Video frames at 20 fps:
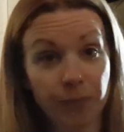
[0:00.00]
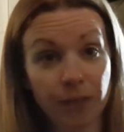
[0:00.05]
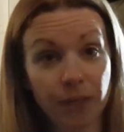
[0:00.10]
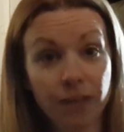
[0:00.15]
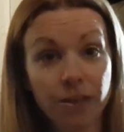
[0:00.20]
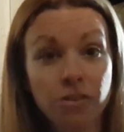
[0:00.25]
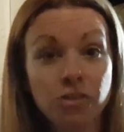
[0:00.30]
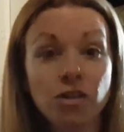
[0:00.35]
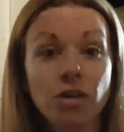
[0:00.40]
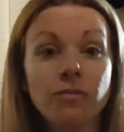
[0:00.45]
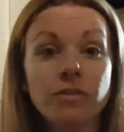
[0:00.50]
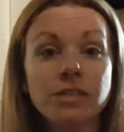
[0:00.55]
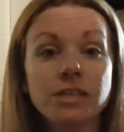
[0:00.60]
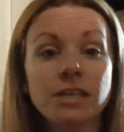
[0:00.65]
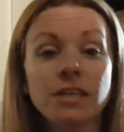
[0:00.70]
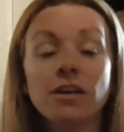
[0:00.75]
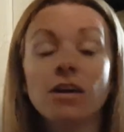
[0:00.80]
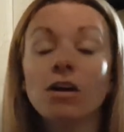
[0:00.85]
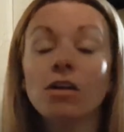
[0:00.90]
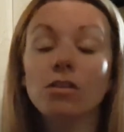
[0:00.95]
Because obviously
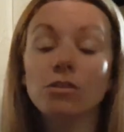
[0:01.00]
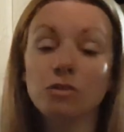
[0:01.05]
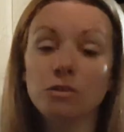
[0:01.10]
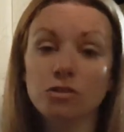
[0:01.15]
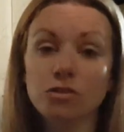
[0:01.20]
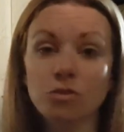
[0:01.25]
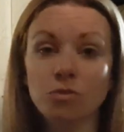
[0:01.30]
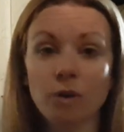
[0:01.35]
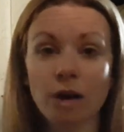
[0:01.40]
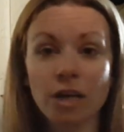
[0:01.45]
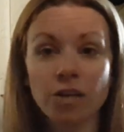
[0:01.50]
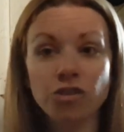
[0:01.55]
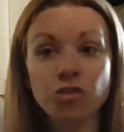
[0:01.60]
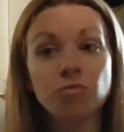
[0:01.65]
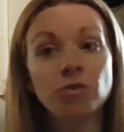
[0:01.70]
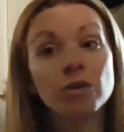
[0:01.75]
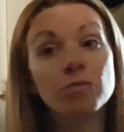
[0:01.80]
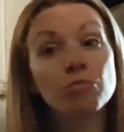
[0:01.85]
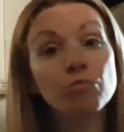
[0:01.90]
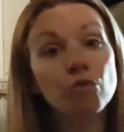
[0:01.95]
in Oloroso wines you
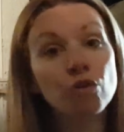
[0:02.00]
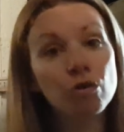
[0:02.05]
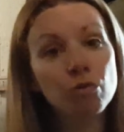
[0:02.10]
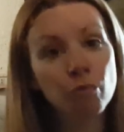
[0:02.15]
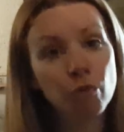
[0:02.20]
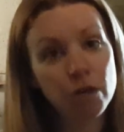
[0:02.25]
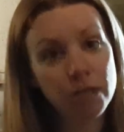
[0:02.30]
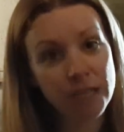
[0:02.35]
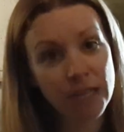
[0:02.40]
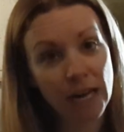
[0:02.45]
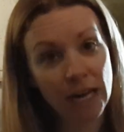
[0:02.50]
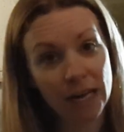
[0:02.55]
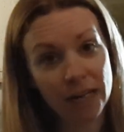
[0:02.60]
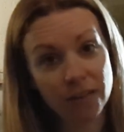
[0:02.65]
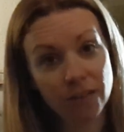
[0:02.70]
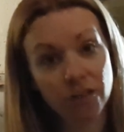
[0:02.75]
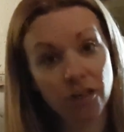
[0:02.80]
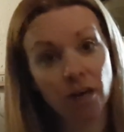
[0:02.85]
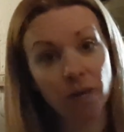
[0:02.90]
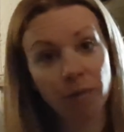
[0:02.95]
want more wood
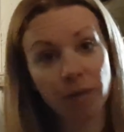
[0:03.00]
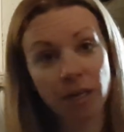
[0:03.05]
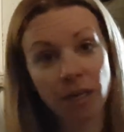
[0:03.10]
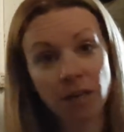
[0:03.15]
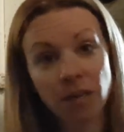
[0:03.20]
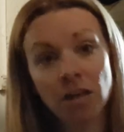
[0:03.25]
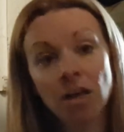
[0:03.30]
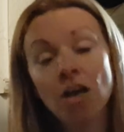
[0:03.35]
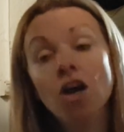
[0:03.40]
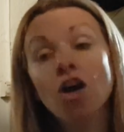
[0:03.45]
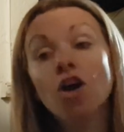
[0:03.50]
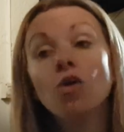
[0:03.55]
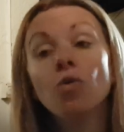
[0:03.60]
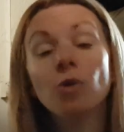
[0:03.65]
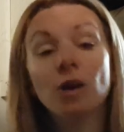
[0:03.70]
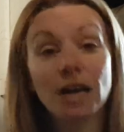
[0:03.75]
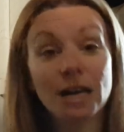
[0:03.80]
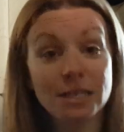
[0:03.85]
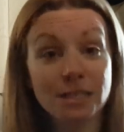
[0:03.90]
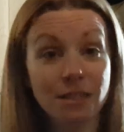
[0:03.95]
character coming in,
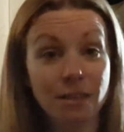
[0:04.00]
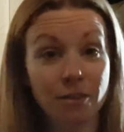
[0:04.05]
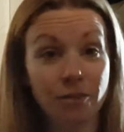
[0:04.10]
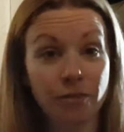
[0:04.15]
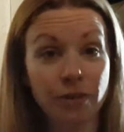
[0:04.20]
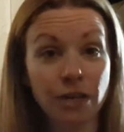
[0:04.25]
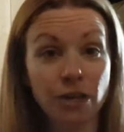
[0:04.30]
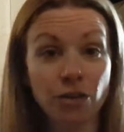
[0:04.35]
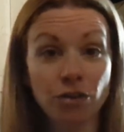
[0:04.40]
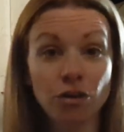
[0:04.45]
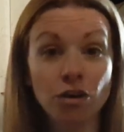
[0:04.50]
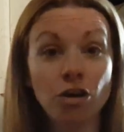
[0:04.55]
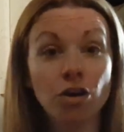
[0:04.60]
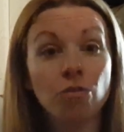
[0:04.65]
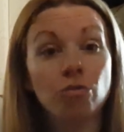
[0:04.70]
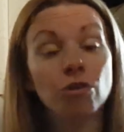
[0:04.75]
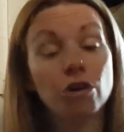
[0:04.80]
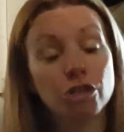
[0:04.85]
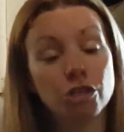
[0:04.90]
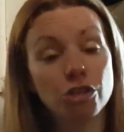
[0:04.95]
whereas in the Fino
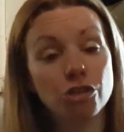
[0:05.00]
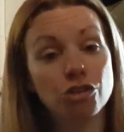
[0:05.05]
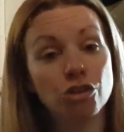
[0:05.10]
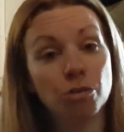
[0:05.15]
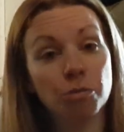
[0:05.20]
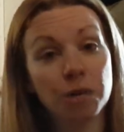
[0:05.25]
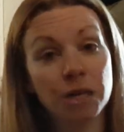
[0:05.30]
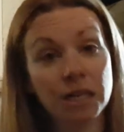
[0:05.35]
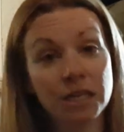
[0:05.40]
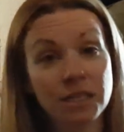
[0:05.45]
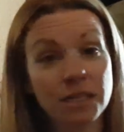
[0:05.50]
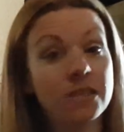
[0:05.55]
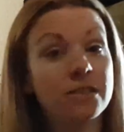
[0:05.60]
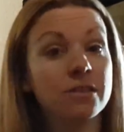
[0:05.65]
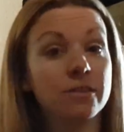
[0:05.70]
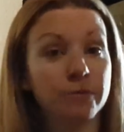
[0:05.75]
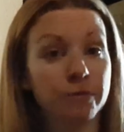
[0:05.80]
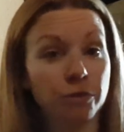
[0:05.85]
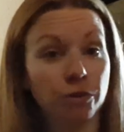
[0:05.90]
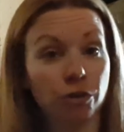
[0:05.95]
what should dominate is
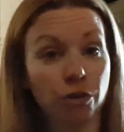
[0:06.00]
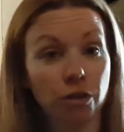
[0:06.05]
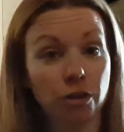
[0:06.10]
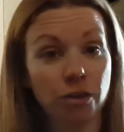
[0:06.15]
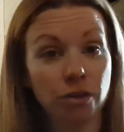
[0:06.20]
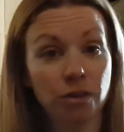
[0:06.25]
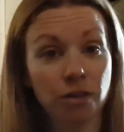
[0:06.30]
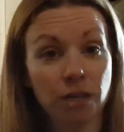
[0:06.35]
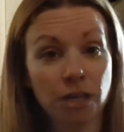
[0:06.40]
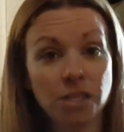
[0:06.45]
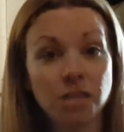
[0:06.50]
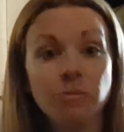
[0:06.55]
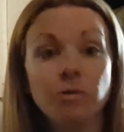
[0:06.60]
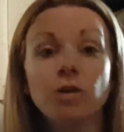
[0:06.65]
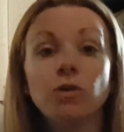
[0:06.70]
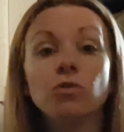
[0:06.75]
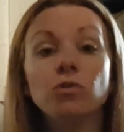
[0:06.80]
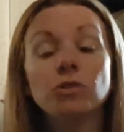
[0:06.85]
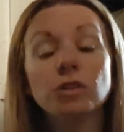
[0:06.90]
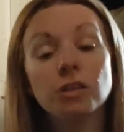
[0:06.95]
the flor. Okay, so we
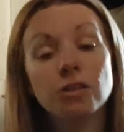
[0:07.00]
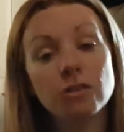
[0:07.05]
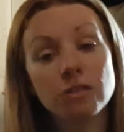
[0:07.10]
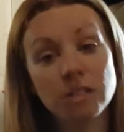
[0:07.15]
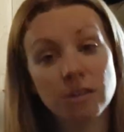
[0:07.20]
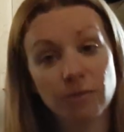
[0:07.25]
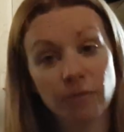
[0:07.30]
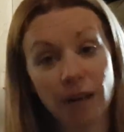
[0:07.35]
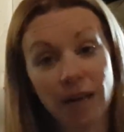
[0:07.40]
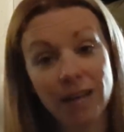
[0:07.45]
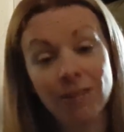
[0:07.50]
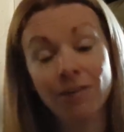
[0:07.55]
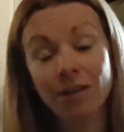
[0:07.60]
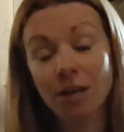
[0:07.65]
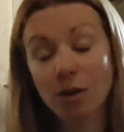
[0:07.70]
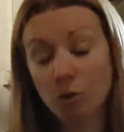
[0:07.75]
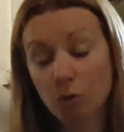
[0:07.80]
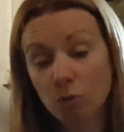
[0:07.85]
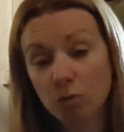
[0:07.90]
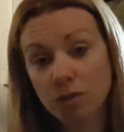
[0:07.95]
only use the very,
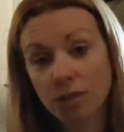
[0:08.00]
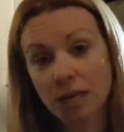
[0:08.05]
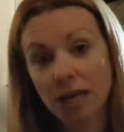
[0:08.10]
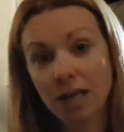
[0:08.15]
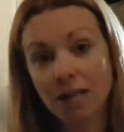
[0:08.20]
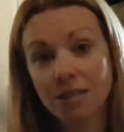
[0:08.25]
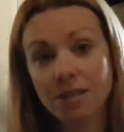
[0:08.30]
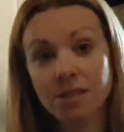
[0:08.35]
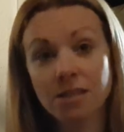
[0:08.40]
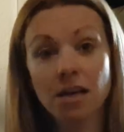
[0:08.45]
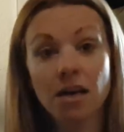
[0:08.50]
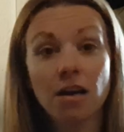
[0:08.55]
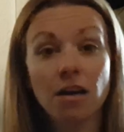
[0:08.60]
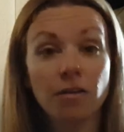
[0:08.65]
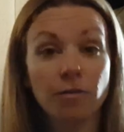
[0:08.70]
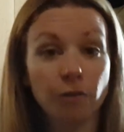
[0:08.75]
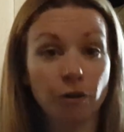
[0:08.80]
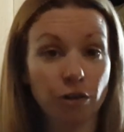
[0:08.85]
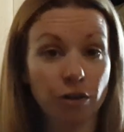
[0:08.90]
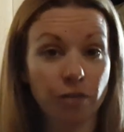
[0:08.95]
very old casks
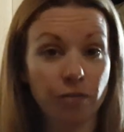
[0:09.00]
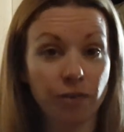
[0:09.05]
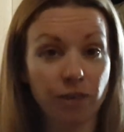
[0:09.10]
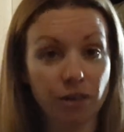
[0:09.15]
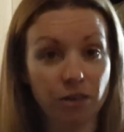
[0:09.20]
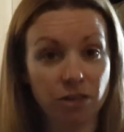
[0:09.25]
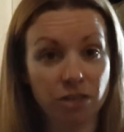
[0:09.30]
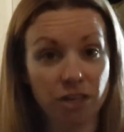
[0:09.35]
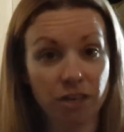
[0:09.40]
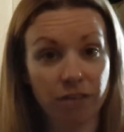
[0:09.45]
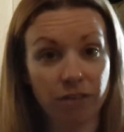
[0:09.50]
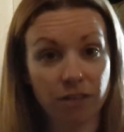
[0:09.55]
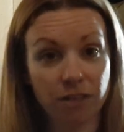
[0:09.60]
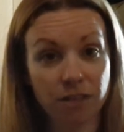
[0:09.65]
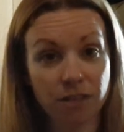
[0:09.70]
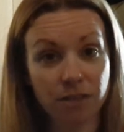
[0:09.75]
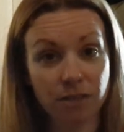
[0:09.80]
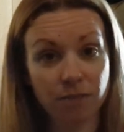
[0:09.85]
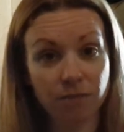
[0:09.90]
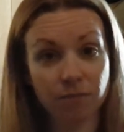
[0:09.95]
for the Fino
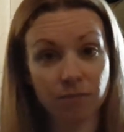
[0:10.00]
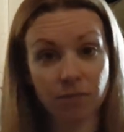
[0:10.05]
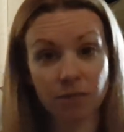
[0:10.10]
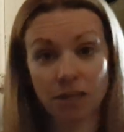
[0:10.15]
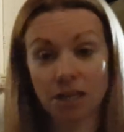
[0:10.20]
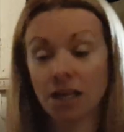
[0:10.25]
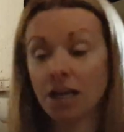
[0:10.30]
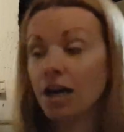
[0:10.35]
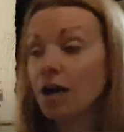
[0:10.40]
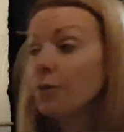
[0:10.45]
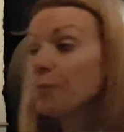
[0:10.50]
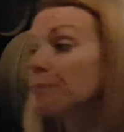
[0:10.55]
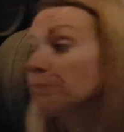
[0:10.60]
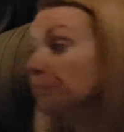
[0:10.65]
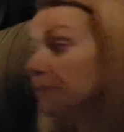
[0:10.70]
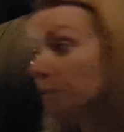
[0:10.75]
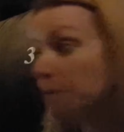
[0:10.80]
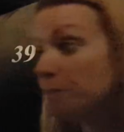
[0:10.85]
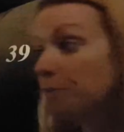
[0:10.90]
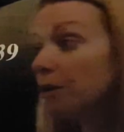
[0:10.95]
sherries. Okay.
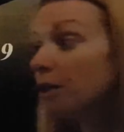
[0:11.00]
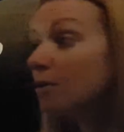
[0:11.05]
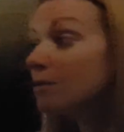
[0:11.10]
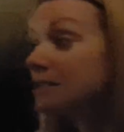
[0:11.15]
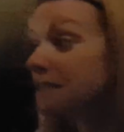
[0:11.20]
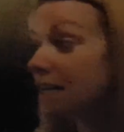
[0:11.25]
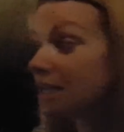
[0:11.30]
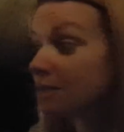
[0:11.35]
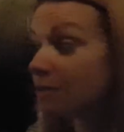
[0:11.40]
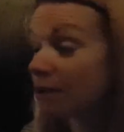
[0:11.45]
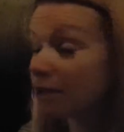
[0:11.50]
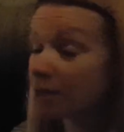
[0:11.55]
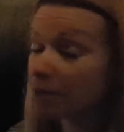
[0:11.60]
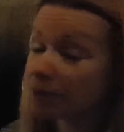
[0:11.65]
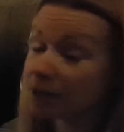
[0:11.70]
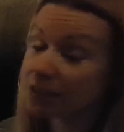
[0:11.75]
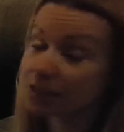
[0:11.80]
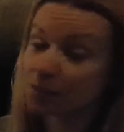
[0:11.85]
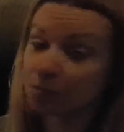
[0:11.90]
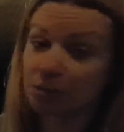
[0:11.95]
People always ask why they're
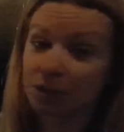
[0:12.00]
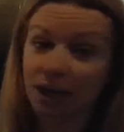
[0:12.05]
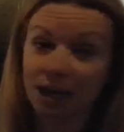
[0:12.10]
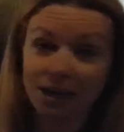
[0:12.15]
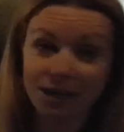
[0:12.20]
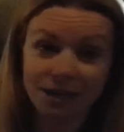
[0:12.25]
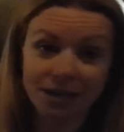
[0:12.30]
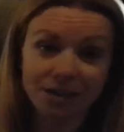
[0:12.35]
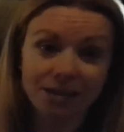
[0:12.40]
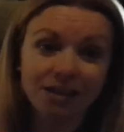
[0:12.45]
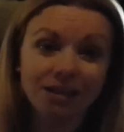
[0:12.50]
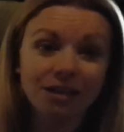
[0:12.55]
painted black.